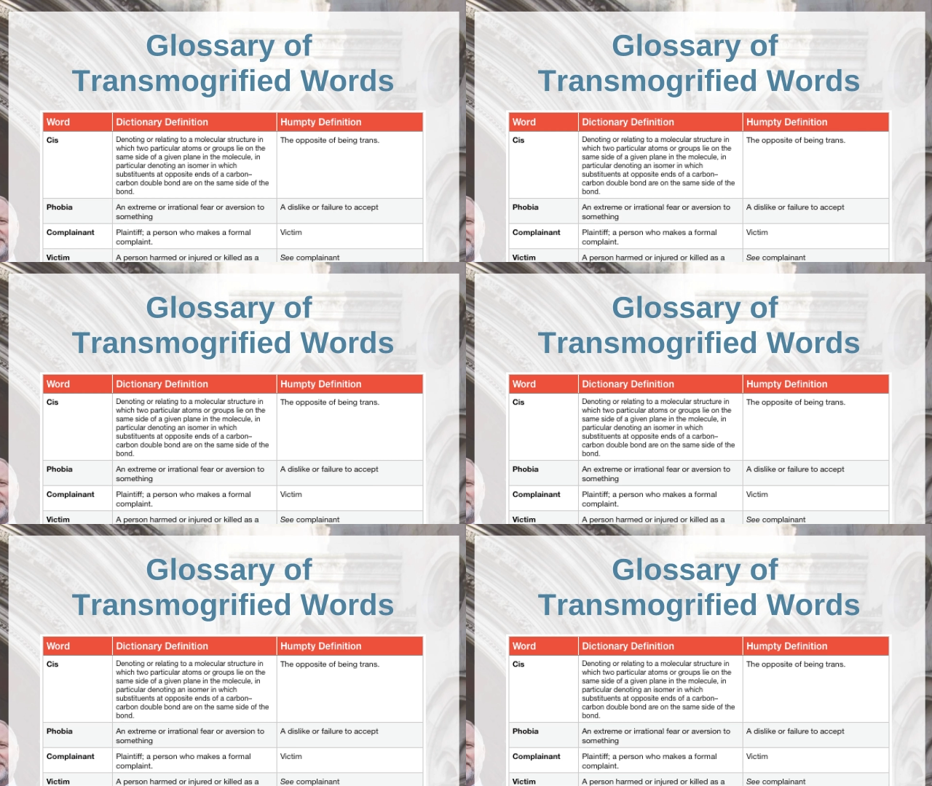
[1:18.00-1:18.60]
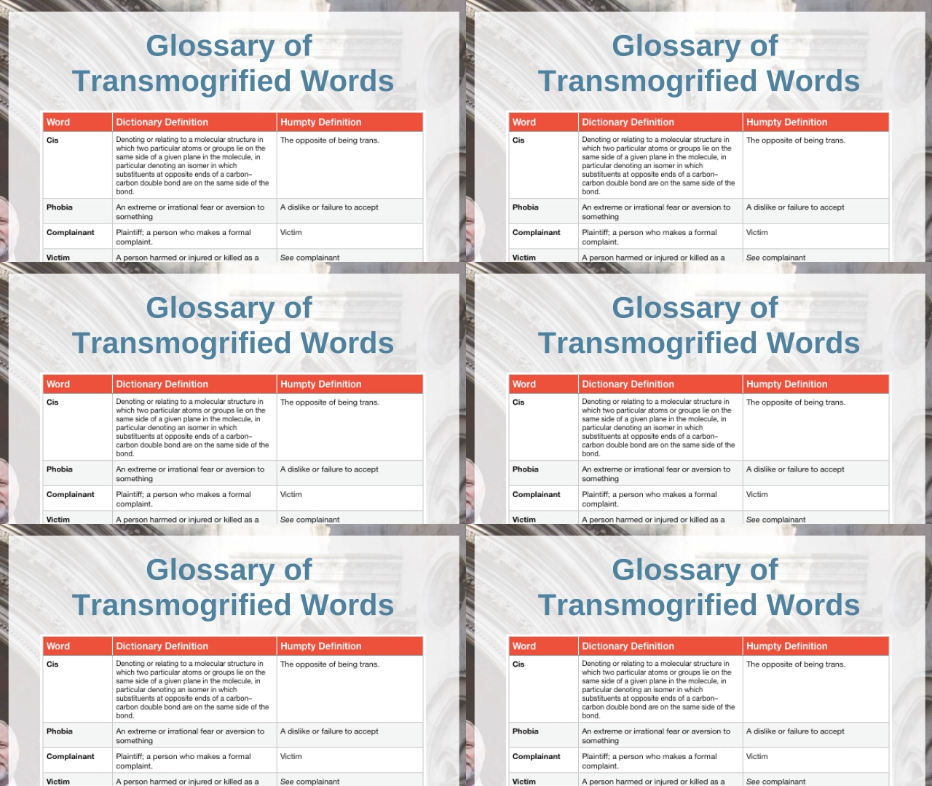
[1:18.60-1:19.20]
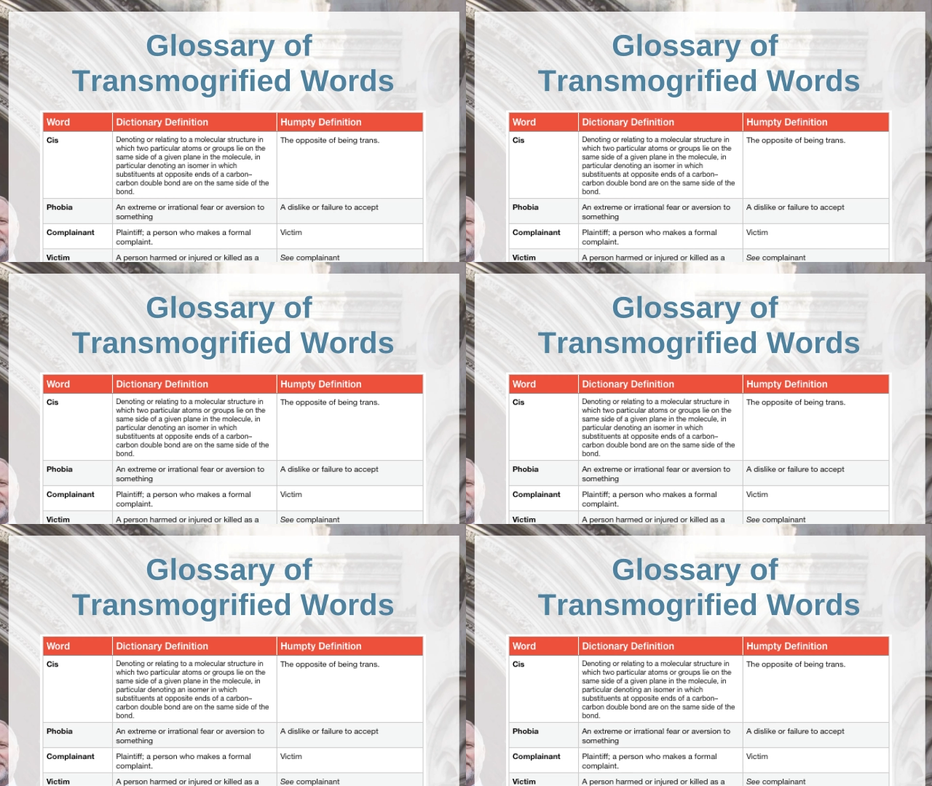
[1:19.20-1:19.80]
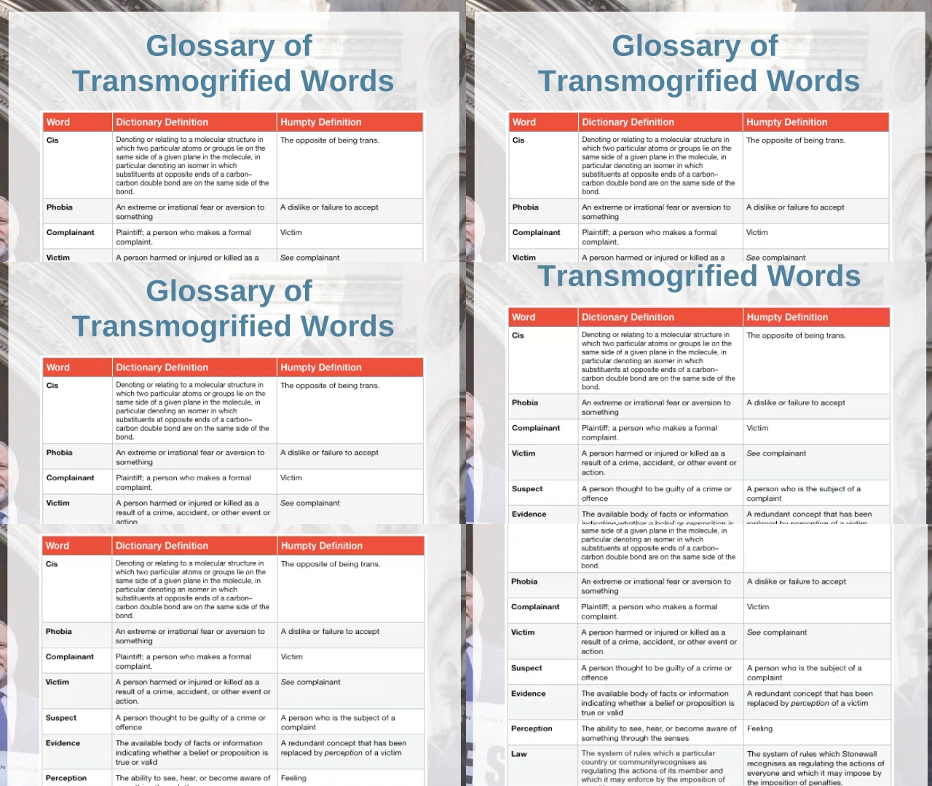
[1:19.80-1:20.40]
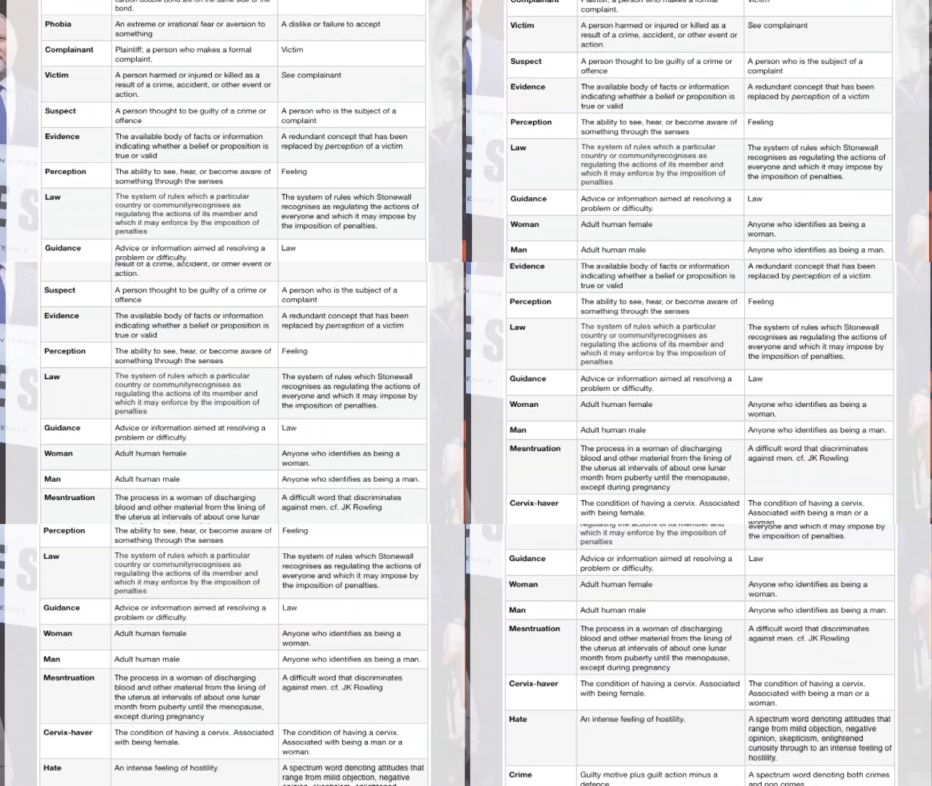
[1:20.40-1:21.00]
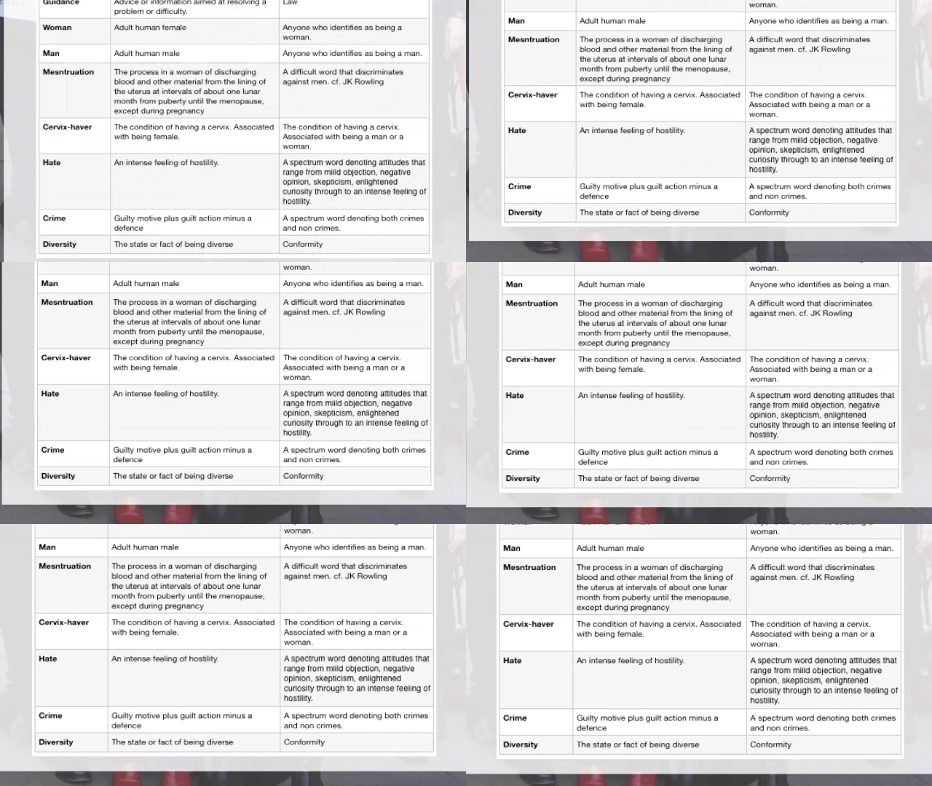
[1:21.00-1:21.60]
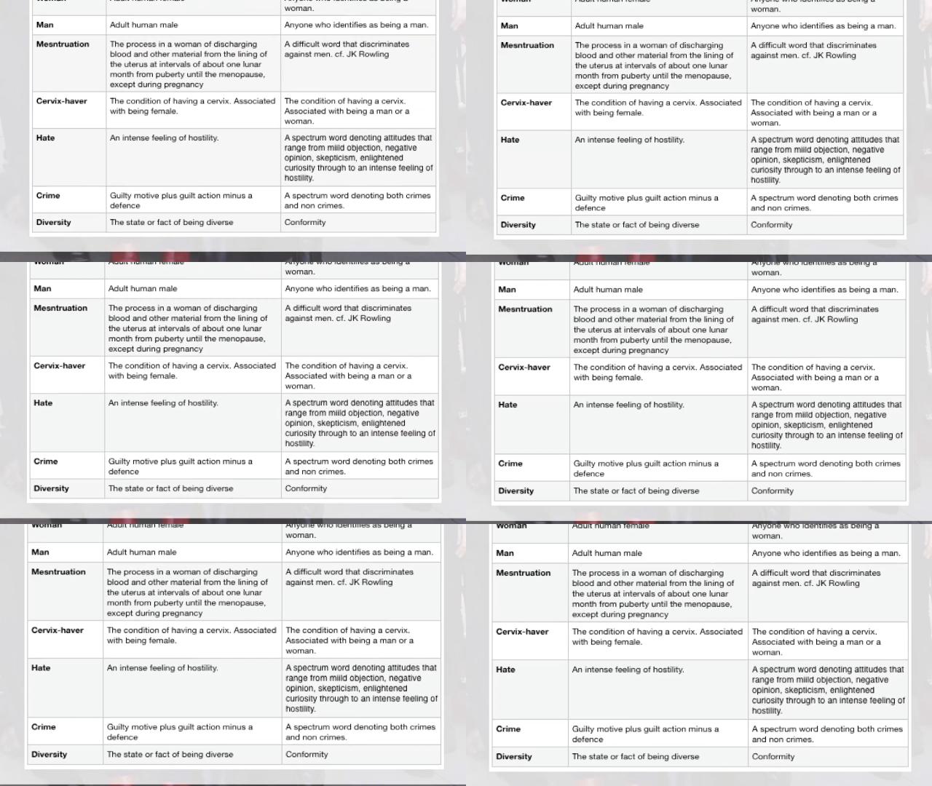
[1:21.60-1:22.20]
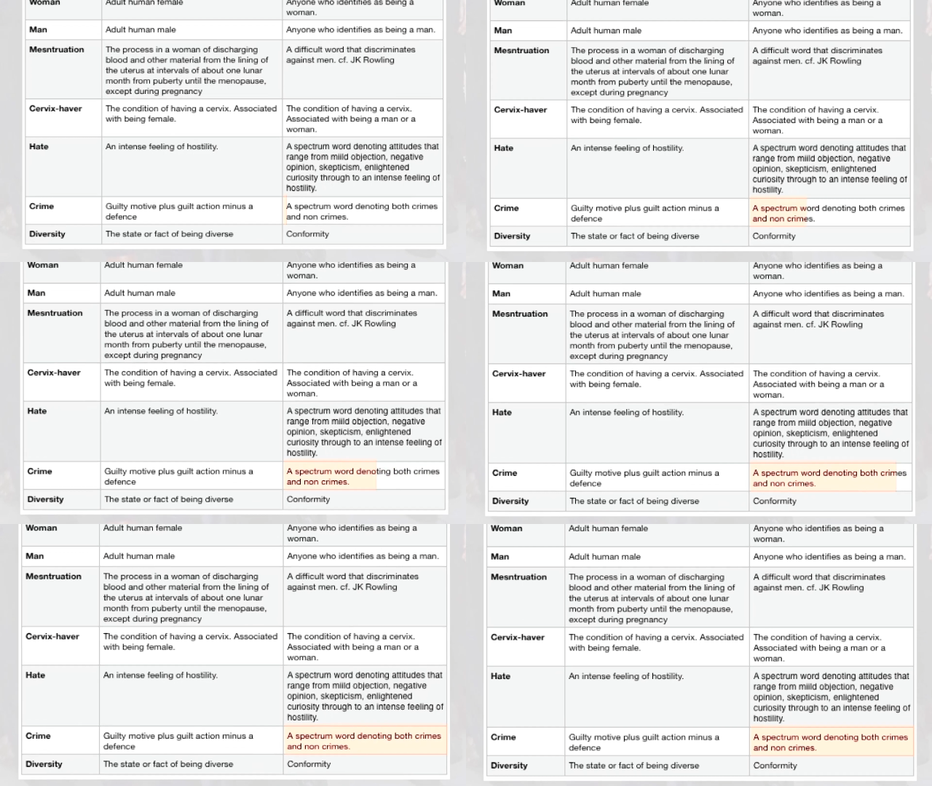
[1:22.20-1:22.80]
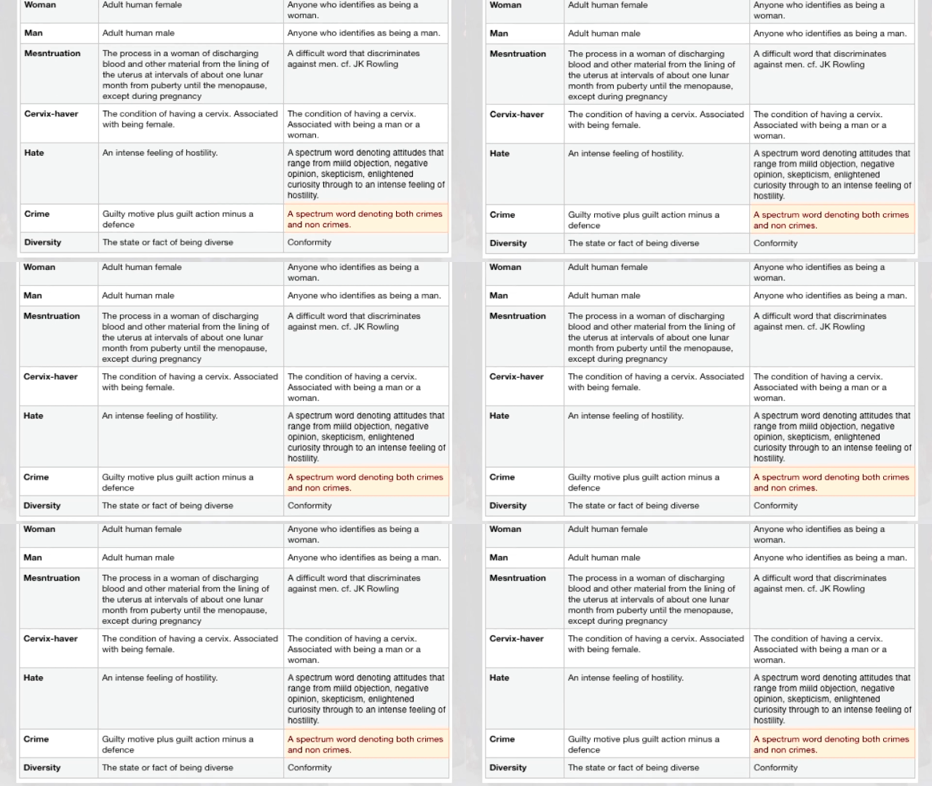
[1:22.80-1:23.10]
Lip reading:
No face is visible, so there are no lips to read.